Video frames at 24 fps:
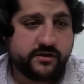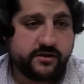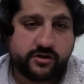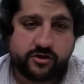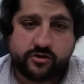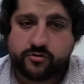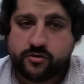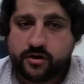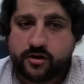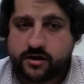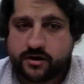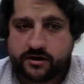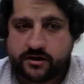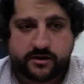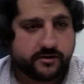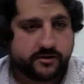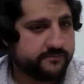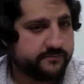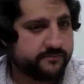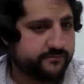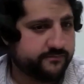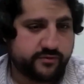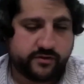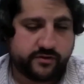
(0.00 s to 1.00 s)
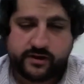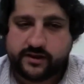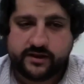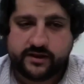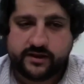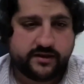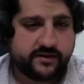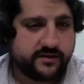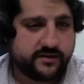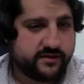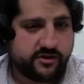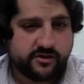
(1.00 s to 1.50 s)
You are
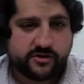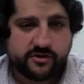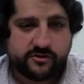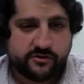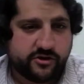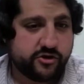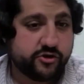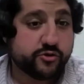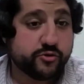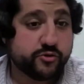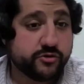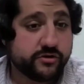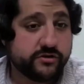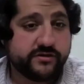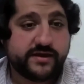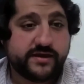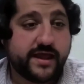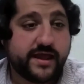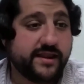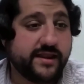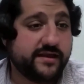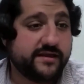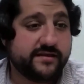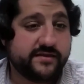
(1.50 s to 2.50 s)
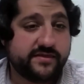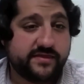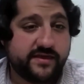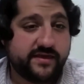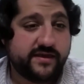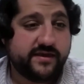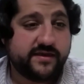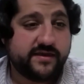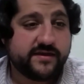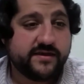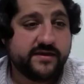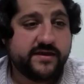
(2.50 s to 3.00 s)
putting you know you're getting
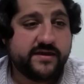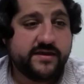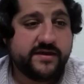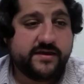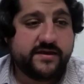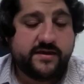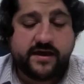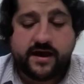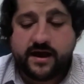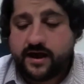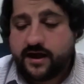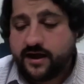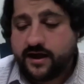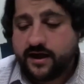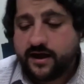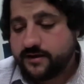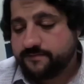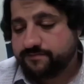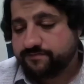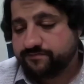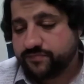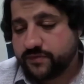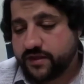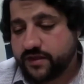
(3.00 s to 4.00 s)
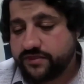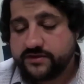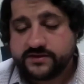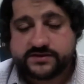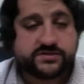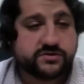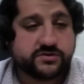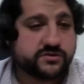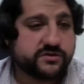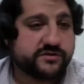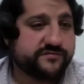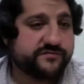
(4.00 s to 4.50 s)
the um, the
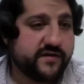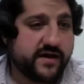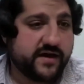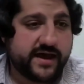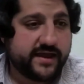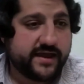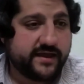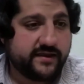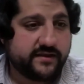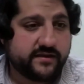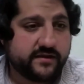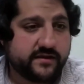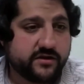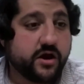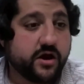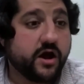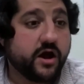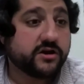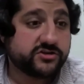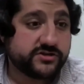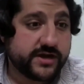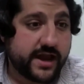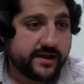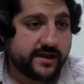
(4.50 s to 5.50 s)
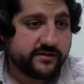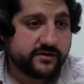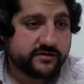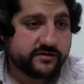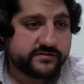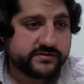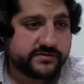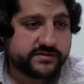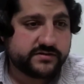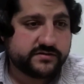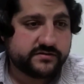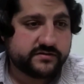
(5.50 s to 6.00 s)
certified
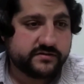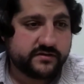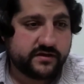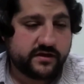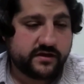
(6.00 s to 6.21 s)
contractors.